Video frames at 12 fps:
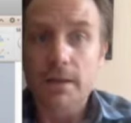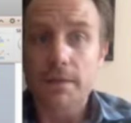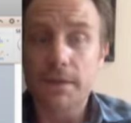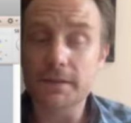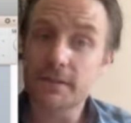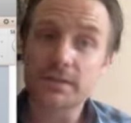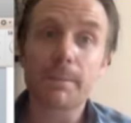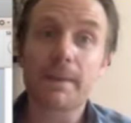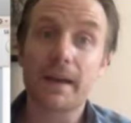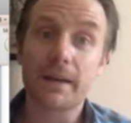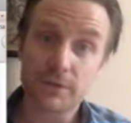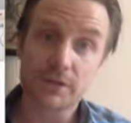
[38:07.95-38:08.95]
This is something
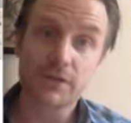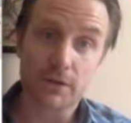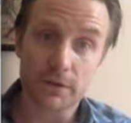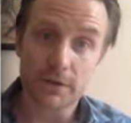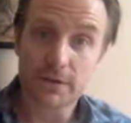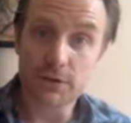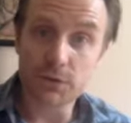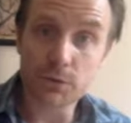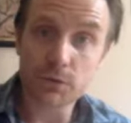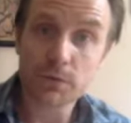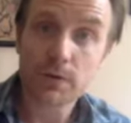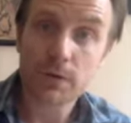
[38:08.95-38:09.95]
I've just started to
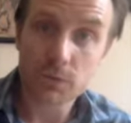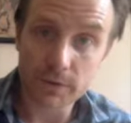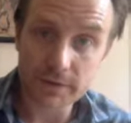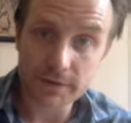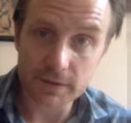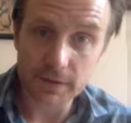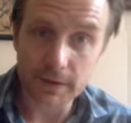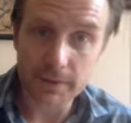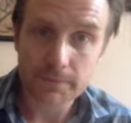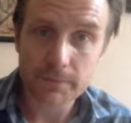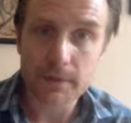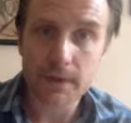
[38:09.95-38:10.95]
do recently,
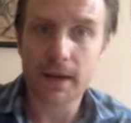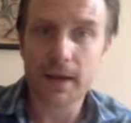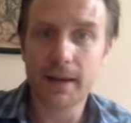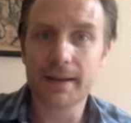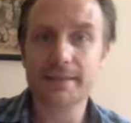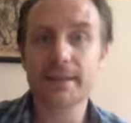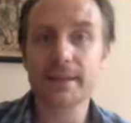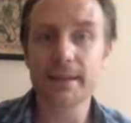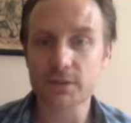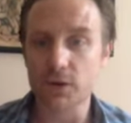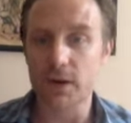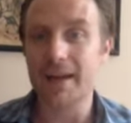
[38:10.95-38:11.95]
and I think
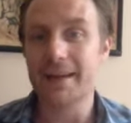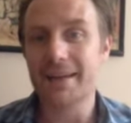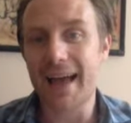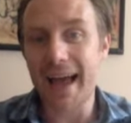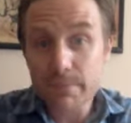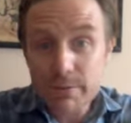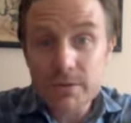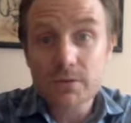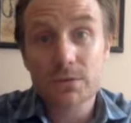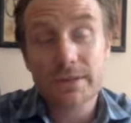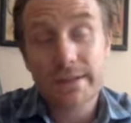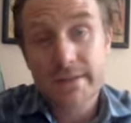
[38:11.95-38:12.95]
it's
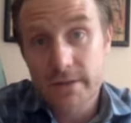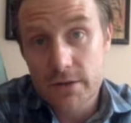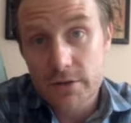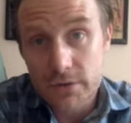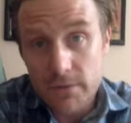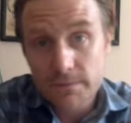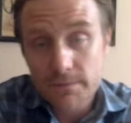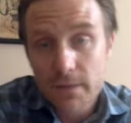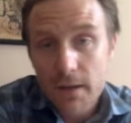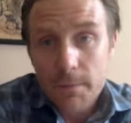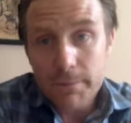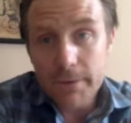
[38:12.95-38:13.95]
absolutely essential
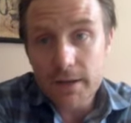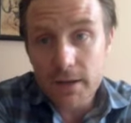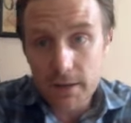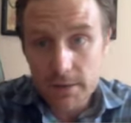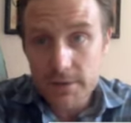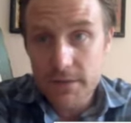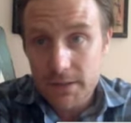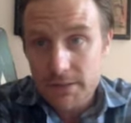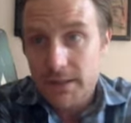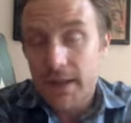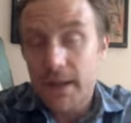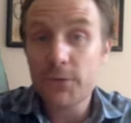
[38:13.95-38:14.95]
because
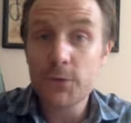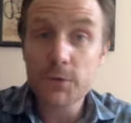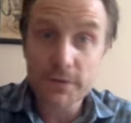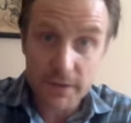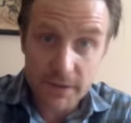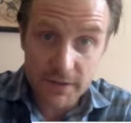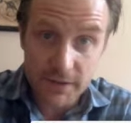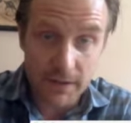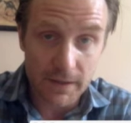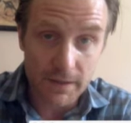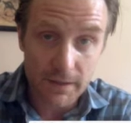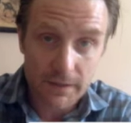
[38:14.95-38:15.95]
if you
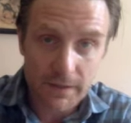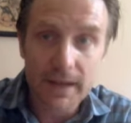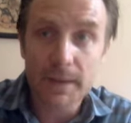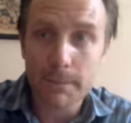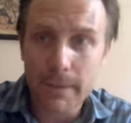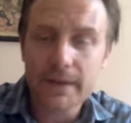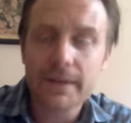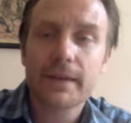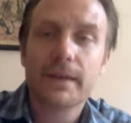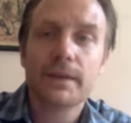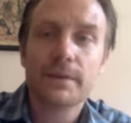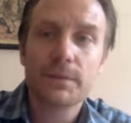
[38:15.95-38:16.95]
succeed in
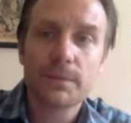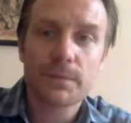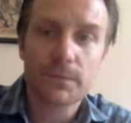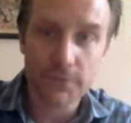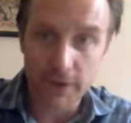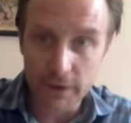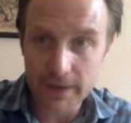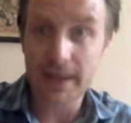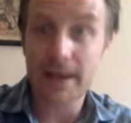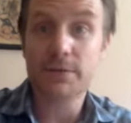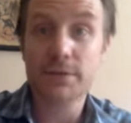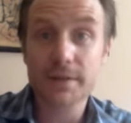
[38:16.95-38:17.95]
making very
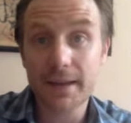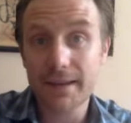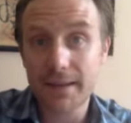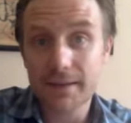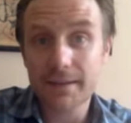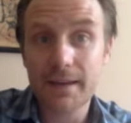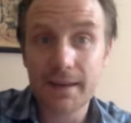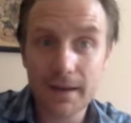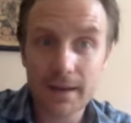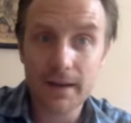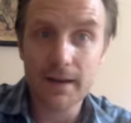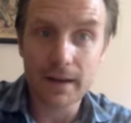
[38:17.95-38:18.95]
entertaining
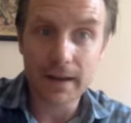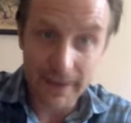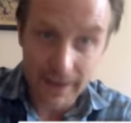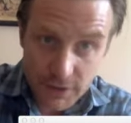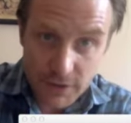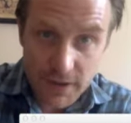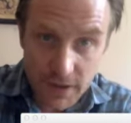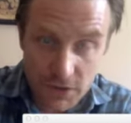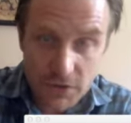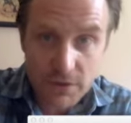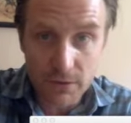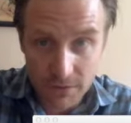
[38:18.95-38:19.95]
and
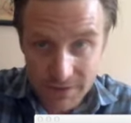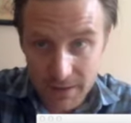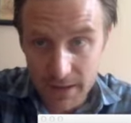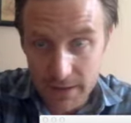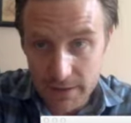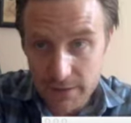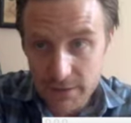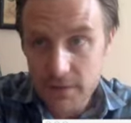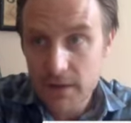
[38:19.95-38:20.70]
educational slides,